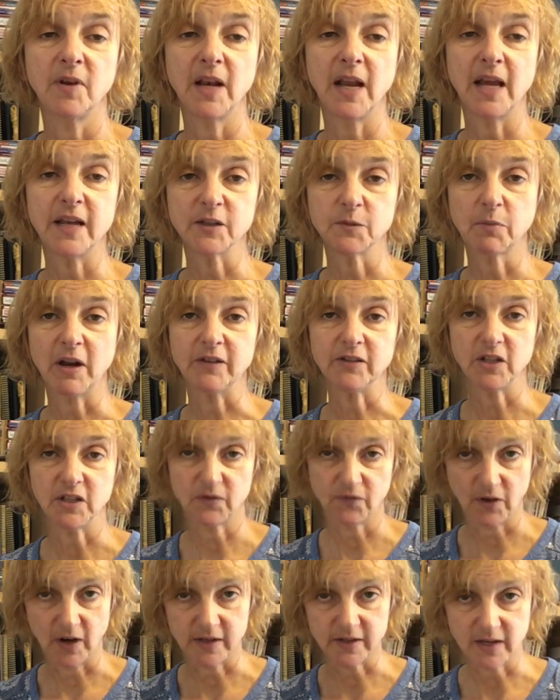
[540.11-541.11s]
Let's
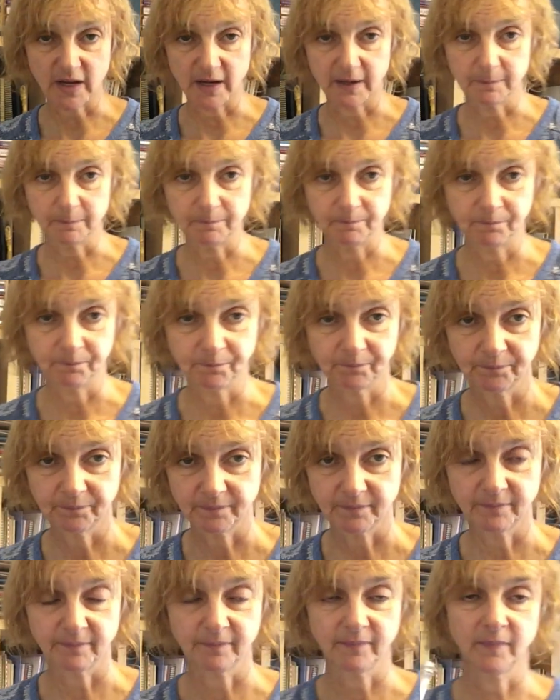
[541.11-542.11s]
practice phrase A.
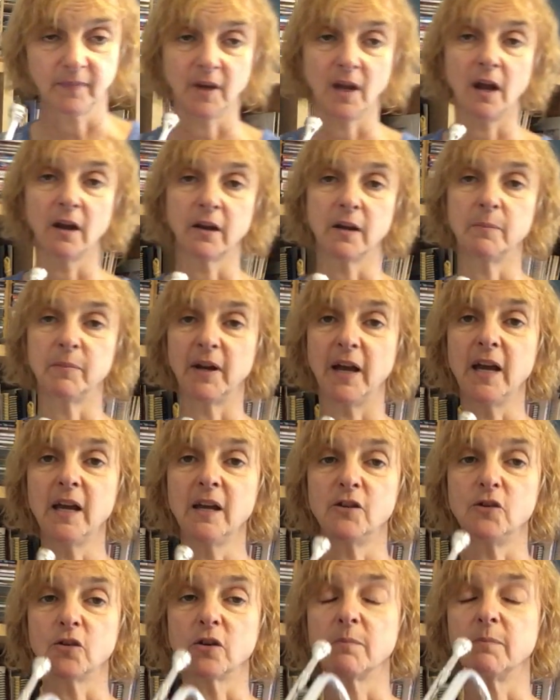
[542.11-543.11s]
I'm going to play
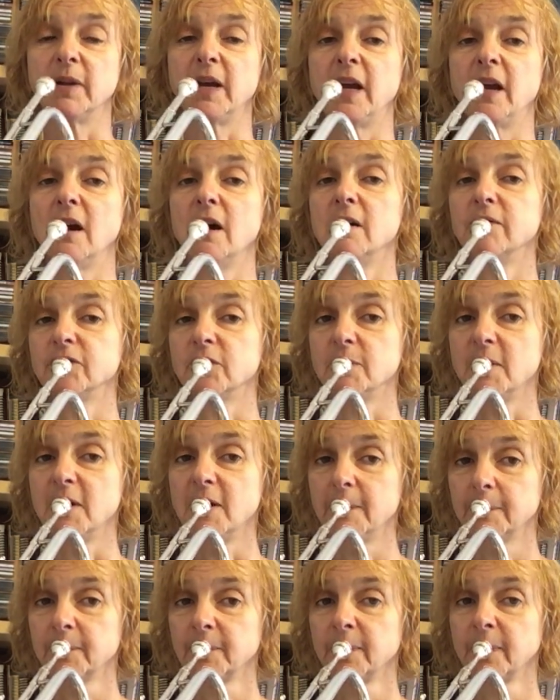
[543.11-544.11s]
it. You can play it after
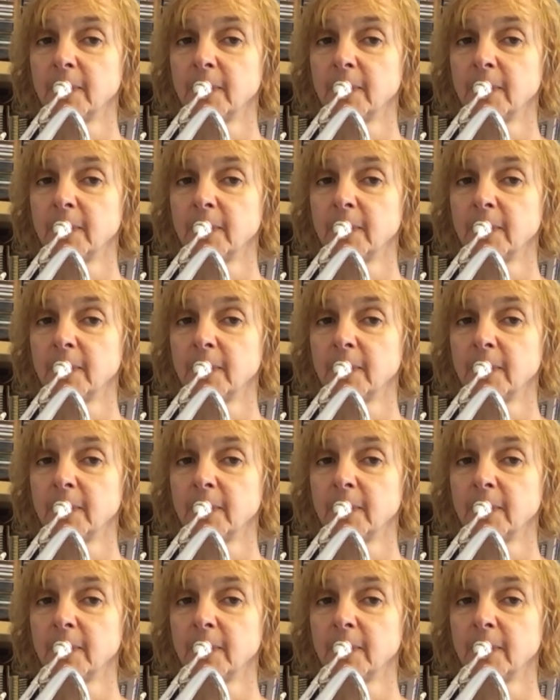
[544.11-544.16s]
me.